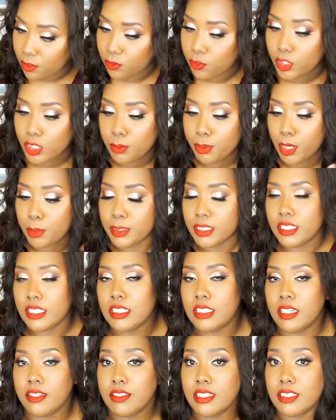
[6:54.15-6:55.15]
for the
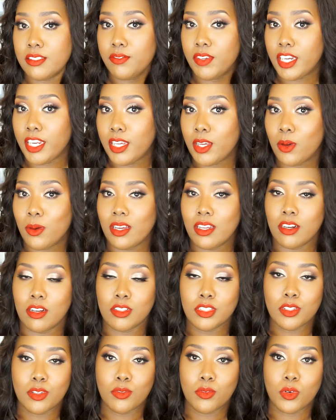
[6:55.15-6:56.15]
purposes of this video and
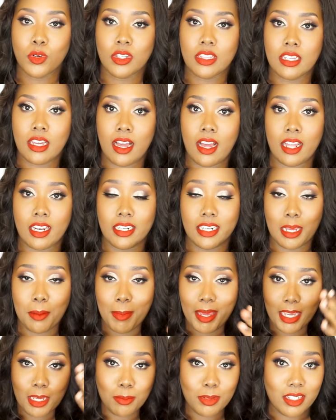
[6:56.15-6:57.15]
also for the holiday
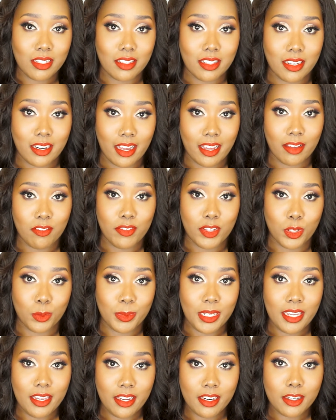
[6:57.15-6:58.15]
makeup look that I
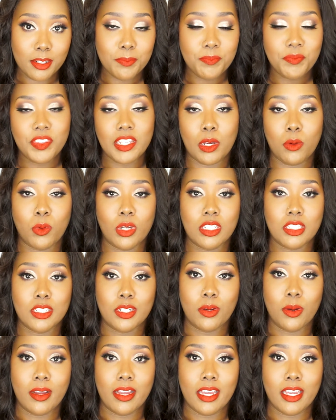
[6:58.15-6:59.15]
filmed here, I wanted to
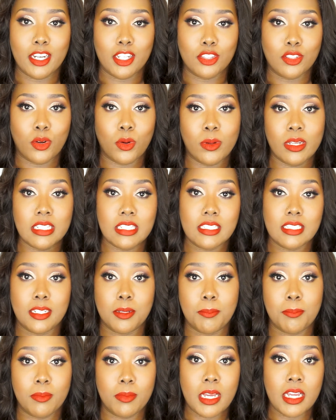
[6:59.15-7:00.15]
go ahead and throw in
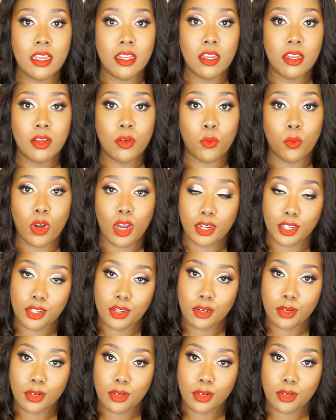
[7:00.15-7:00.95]
some wand